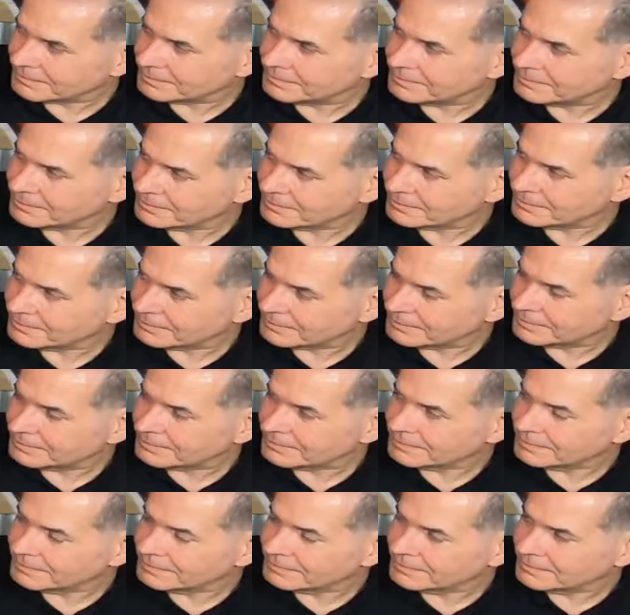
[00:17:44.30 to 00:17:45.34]

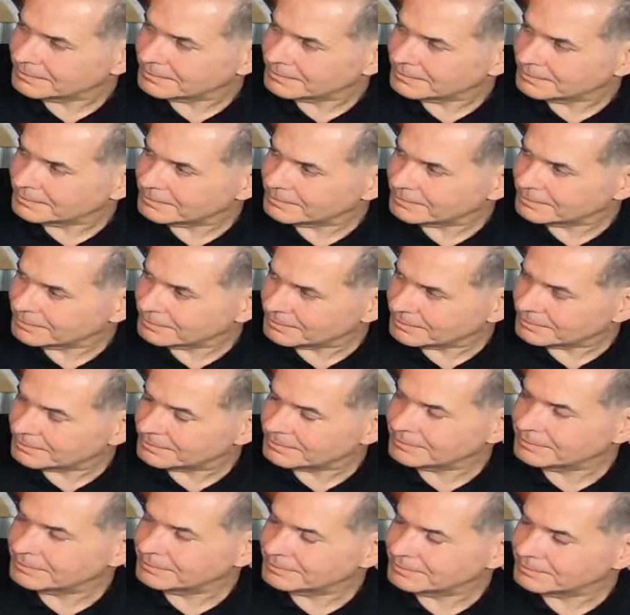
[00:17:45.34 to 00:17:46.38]

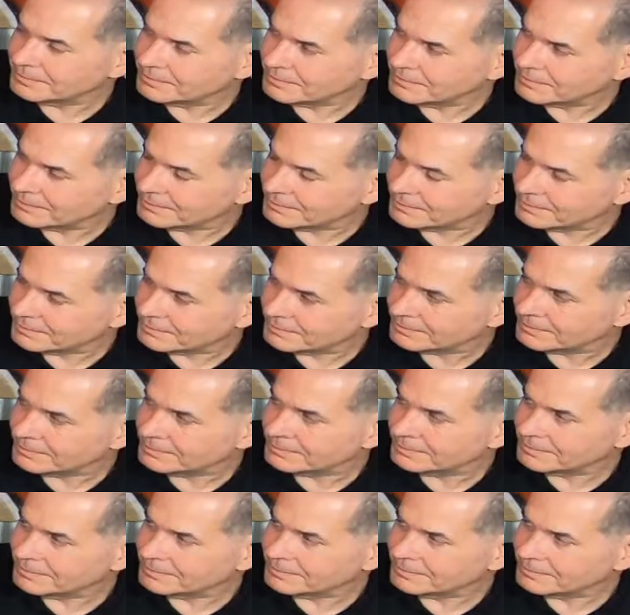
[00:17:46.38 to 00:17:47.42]

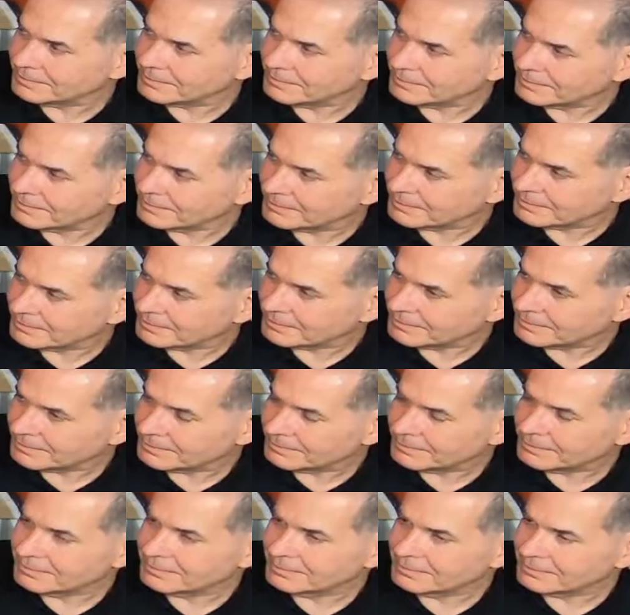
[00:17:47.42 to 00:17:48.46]

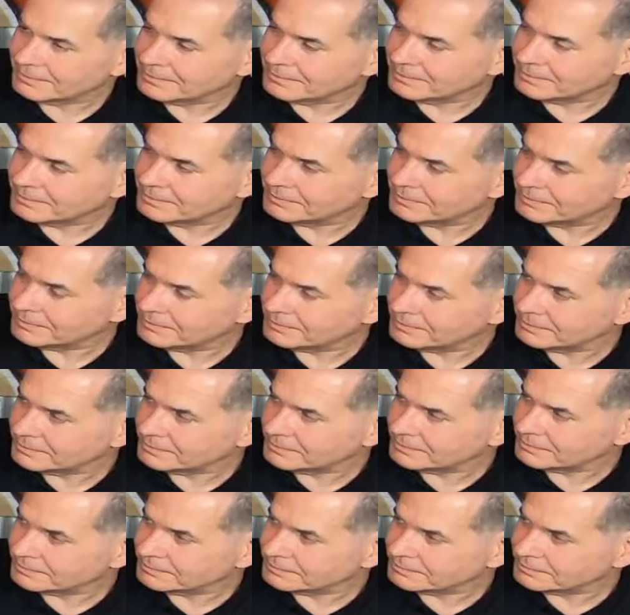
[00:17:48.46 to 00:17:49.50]

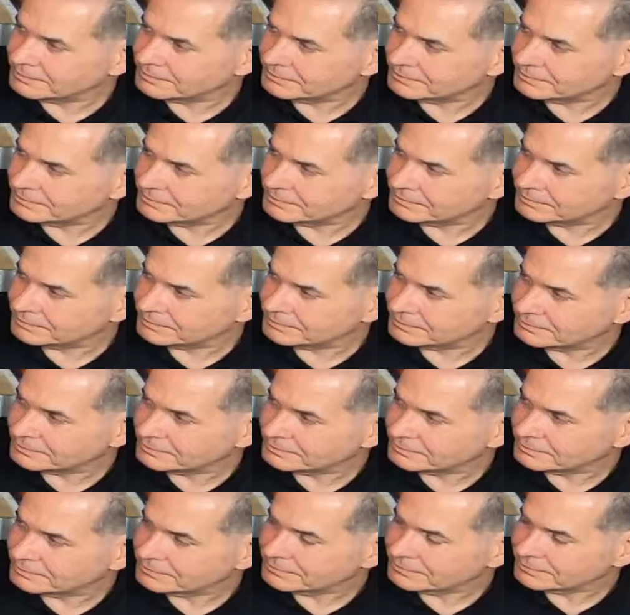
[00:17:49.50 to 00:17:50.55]

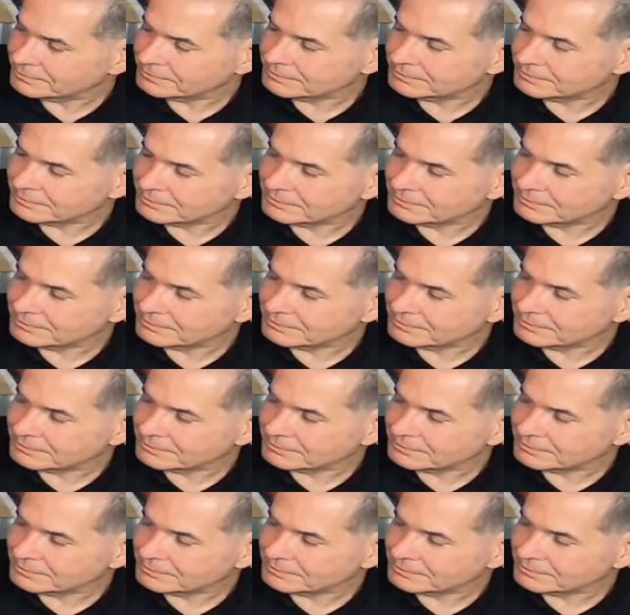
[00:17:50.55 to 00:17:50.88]
(not speaking)